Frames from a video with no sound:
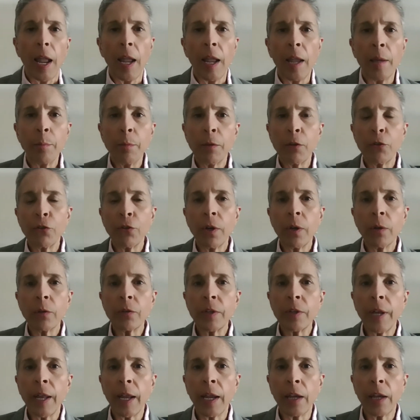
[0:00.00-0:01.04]
And Michelle, I was
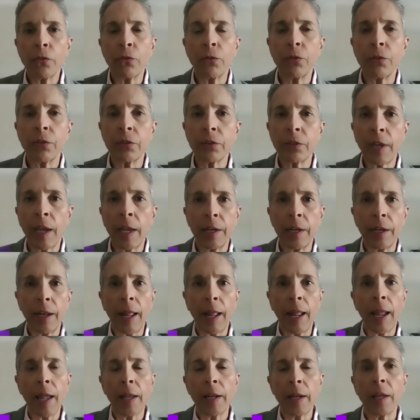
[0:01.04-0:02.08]
going to ask you to kind of
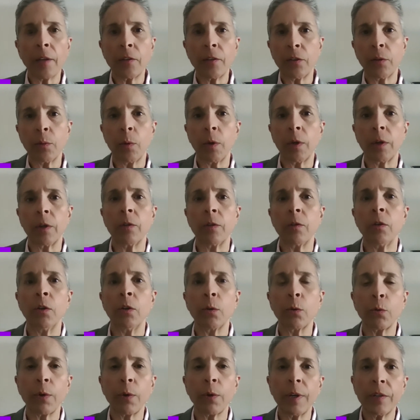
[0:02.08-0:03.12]
add on to what,
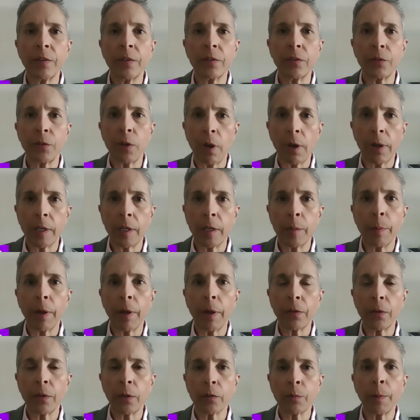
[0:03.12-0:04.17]
Grace is talking
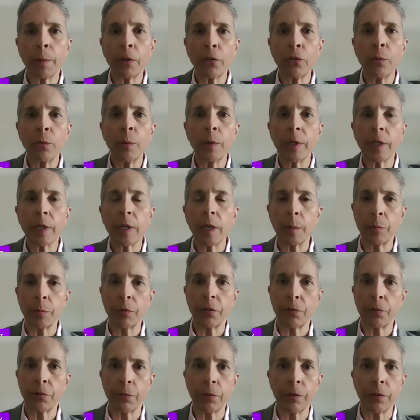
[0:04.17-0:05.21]
about there, especially when it comes
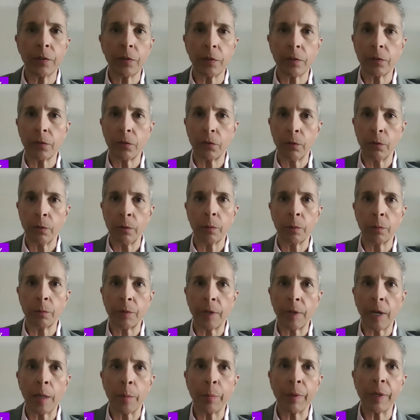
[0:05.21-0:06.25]
to, for instance,
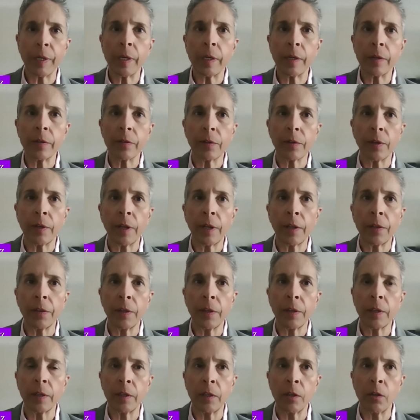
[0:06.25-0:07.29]
diabetes. And I
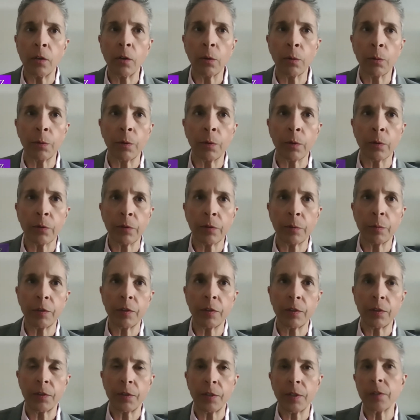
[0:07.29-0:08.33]
think, there's some
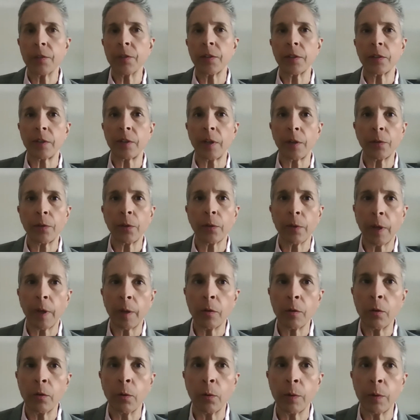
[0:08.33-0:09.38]
statistics out there that,